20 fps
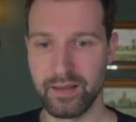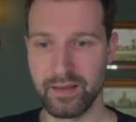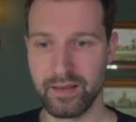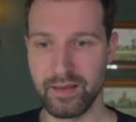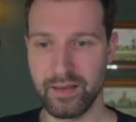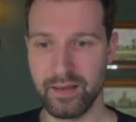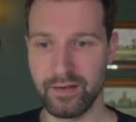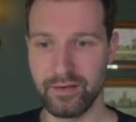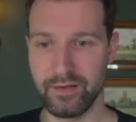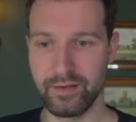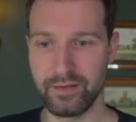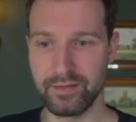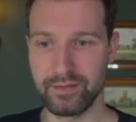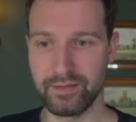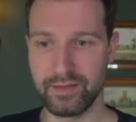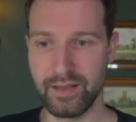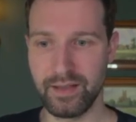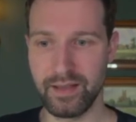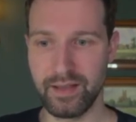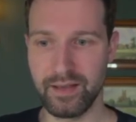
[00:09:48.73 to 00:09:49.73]
And you can
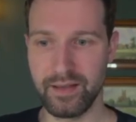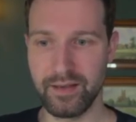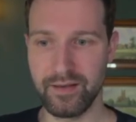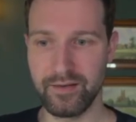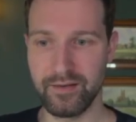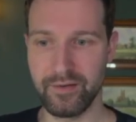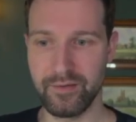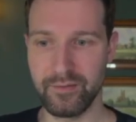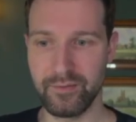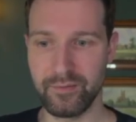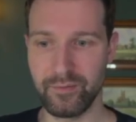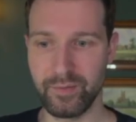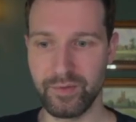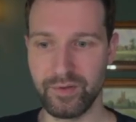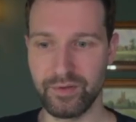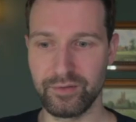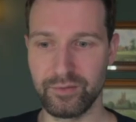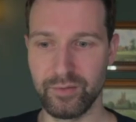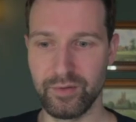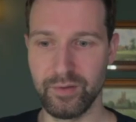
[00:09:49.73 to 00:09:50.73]
see here, we just
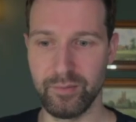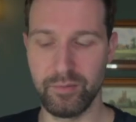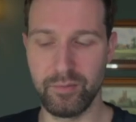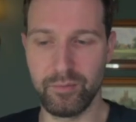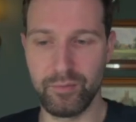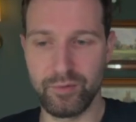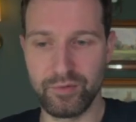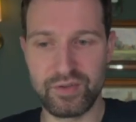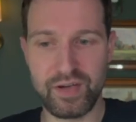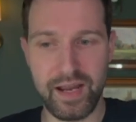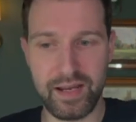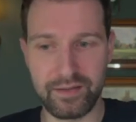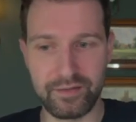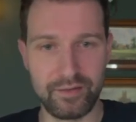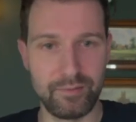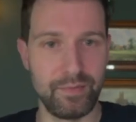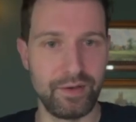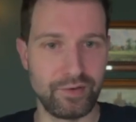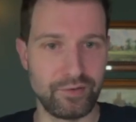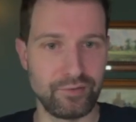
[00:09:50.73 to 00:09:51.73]
do a little bit more checks to
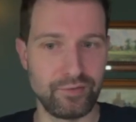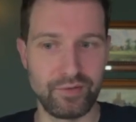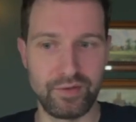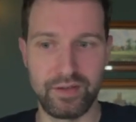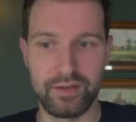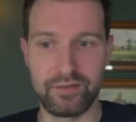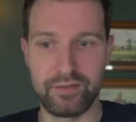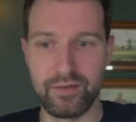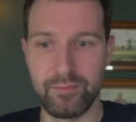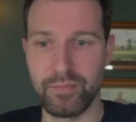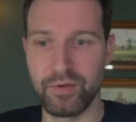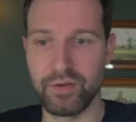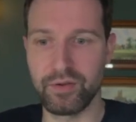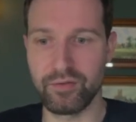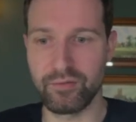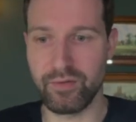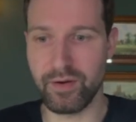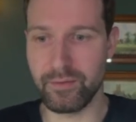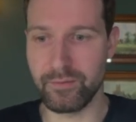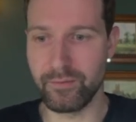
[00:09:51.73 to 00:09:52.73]
make sure that it's in the
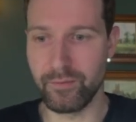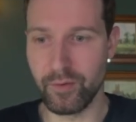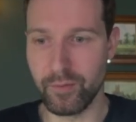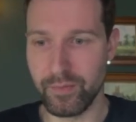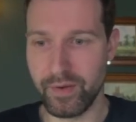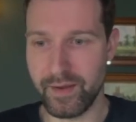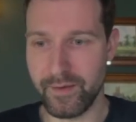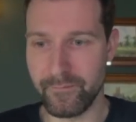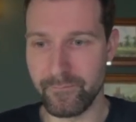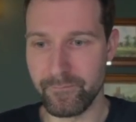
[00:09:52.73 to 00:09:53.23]
correct format.